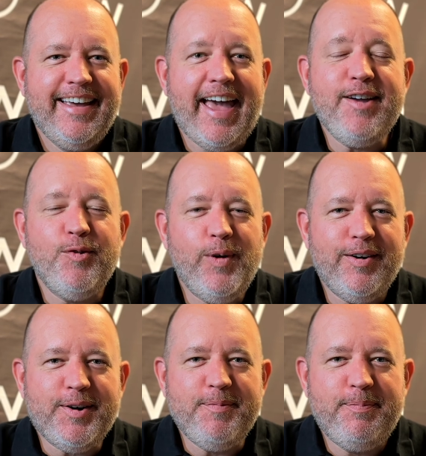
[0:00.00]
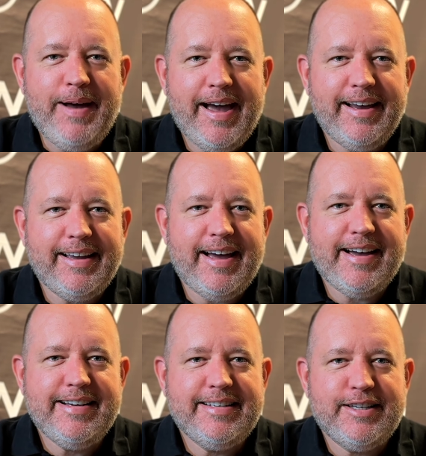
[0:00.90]
Hey, welcome back,
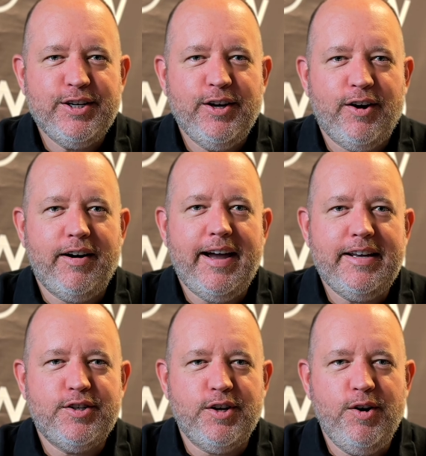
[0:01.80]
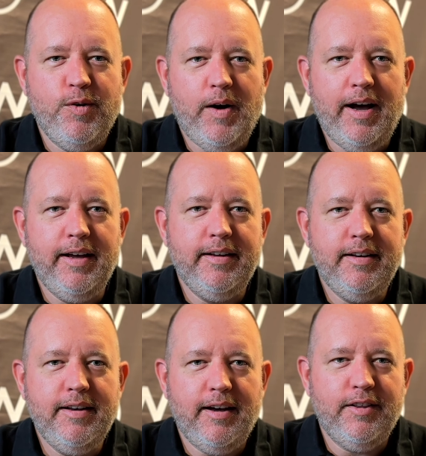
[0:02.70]
guys. All right, so
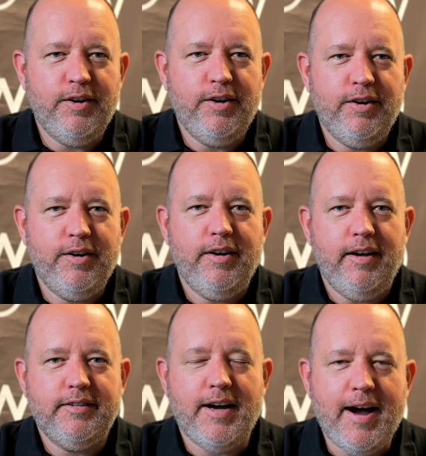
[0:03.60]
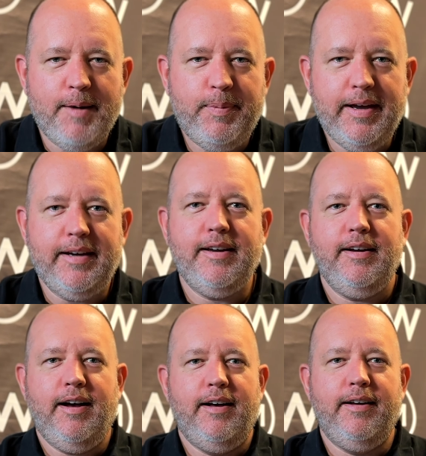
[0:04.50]
another topic
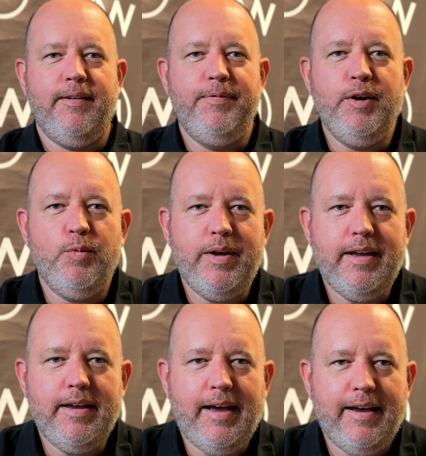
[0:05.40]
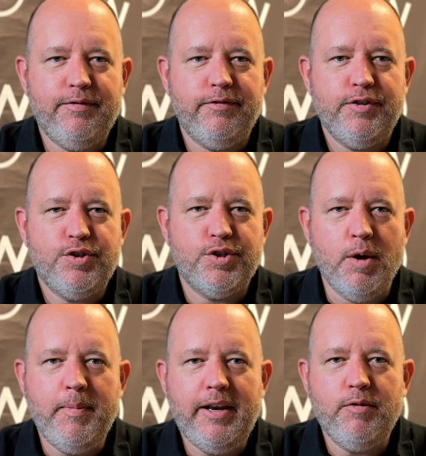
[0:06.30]
that we have so
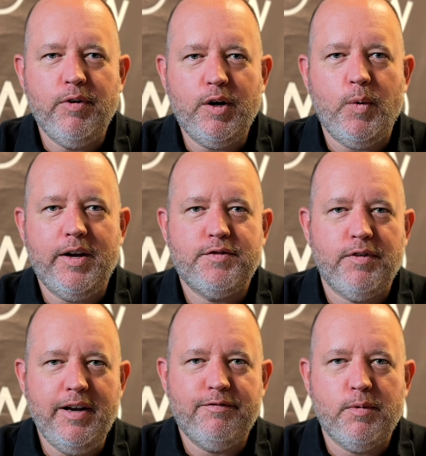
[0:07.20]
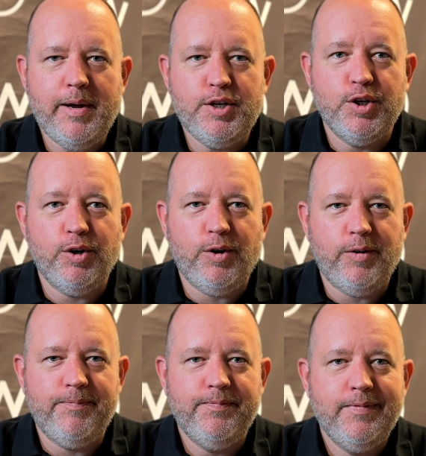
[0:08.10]
many requests for information
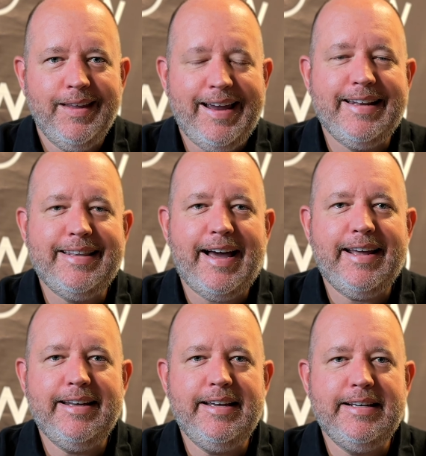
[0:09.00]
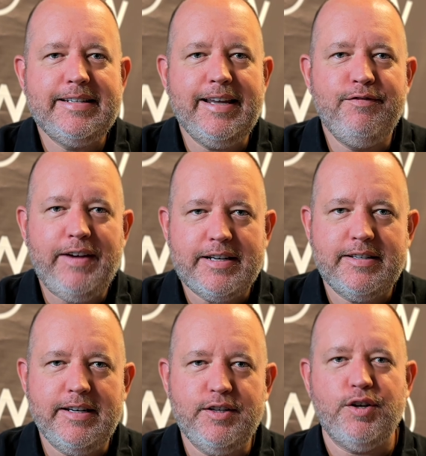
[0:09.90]
on, and that is
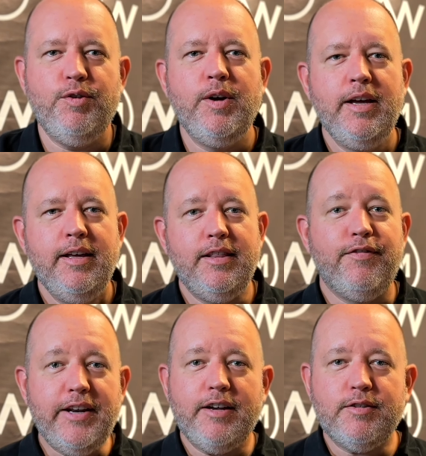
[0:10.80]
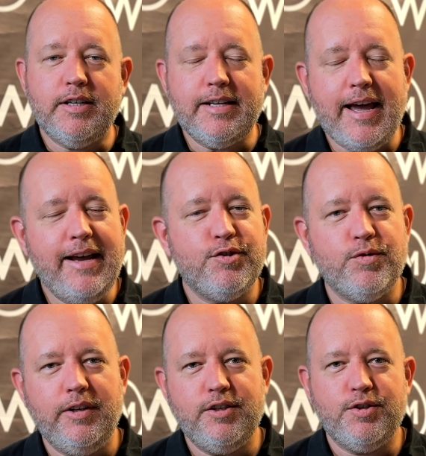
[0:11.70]
investing. So, the video today is
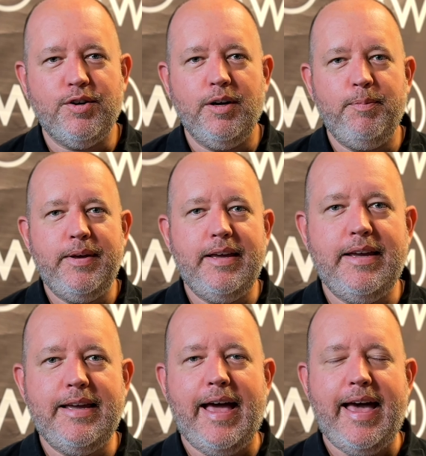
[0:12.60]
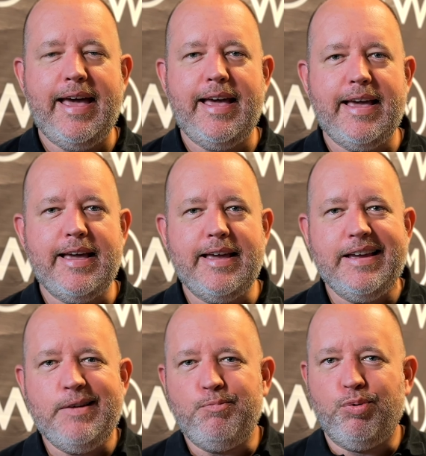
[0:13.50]
really just going to be
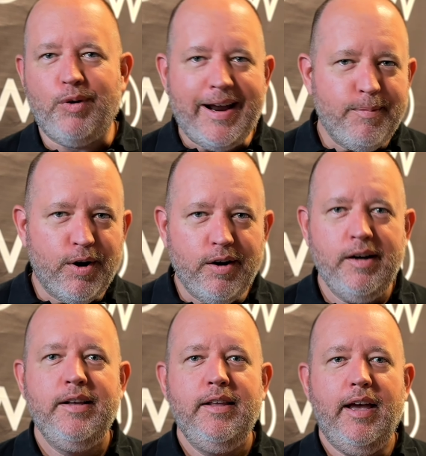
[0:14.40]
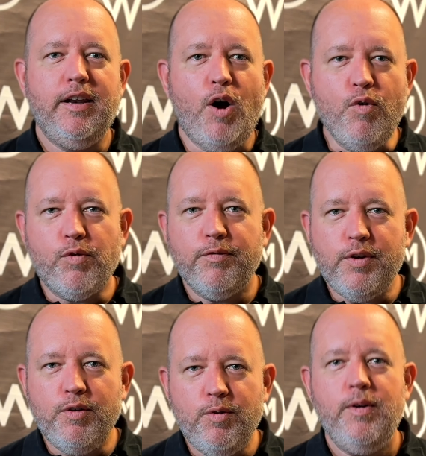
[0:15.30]
a primer, an
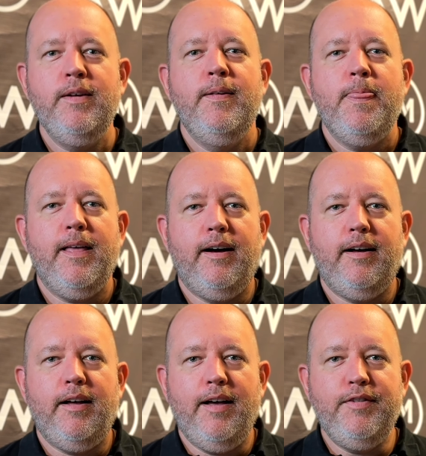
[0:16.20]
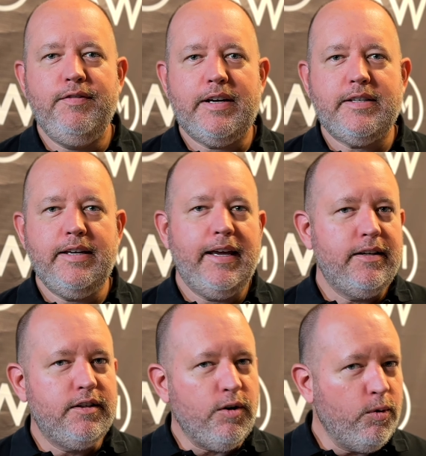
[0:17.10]
overview of investing, and
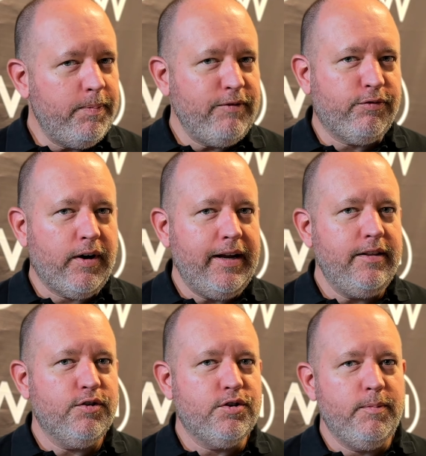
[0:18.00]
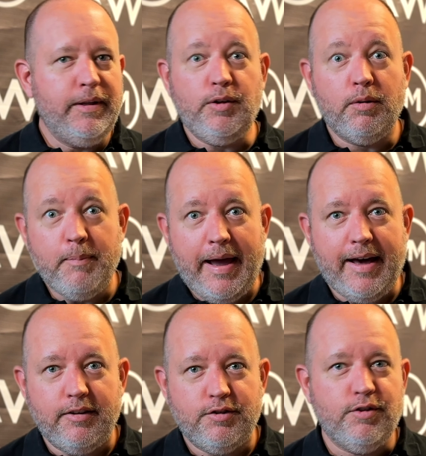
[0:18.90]
don't be frightened. There's going to be a little
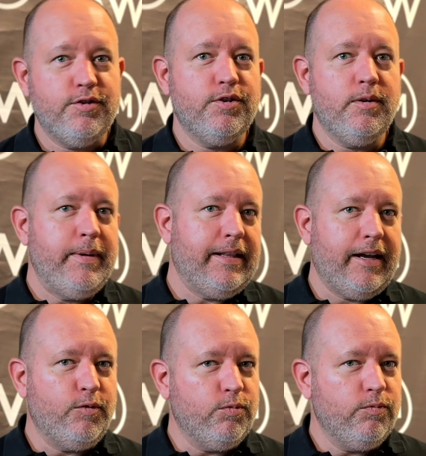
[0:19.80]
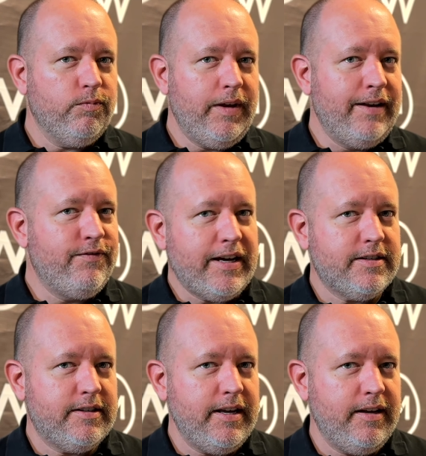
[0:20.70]
math. So, this is going to be like
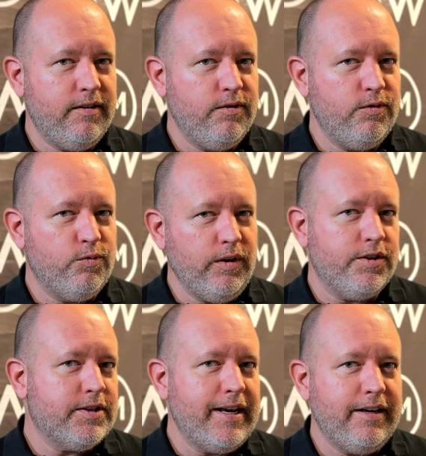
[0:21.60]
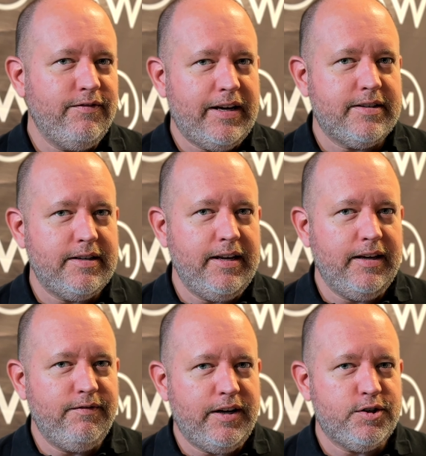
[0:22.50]
investing, real estate investing,
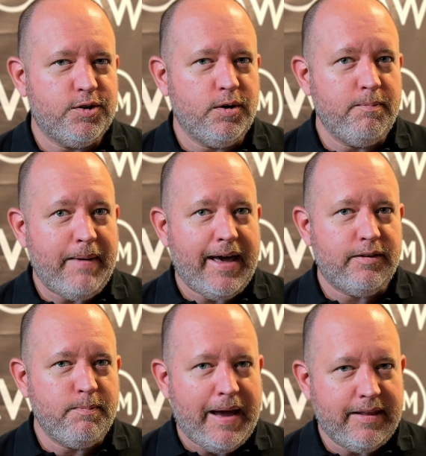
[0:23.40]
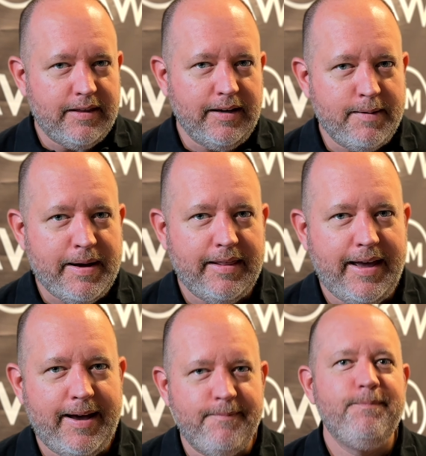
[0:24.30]
investor mathing. How about
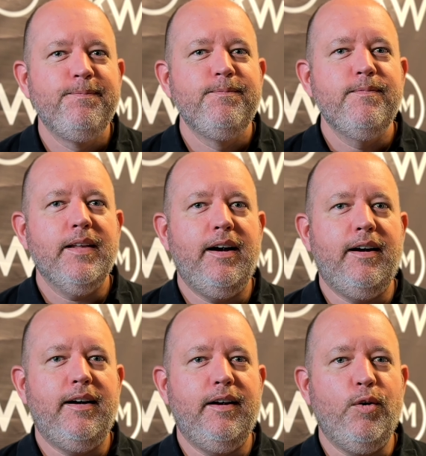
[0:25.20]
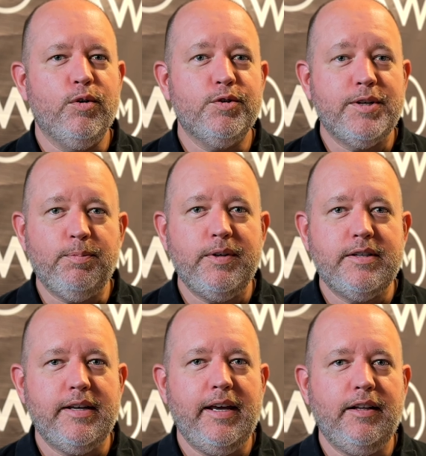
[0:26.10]
that? Or simply
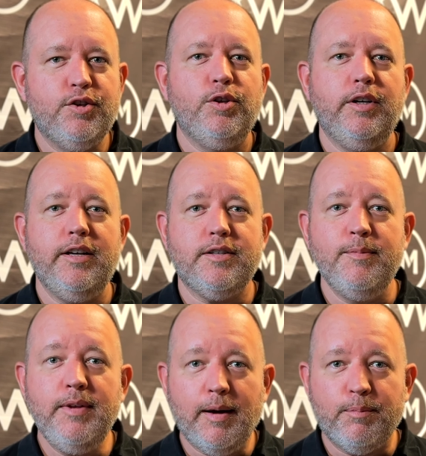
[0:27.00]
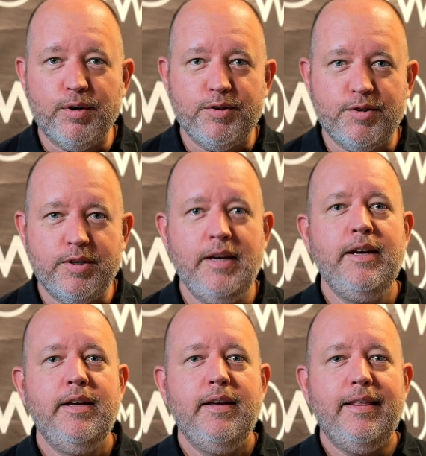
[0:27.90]
said, let's look at some numbers
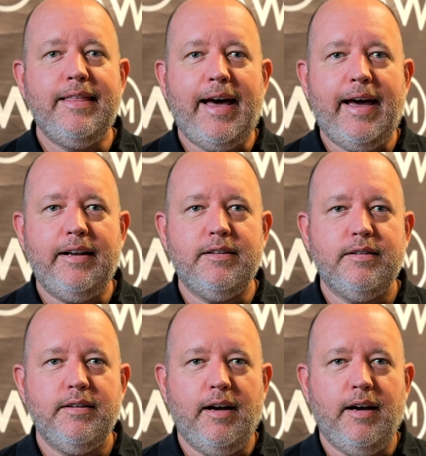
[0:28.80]
that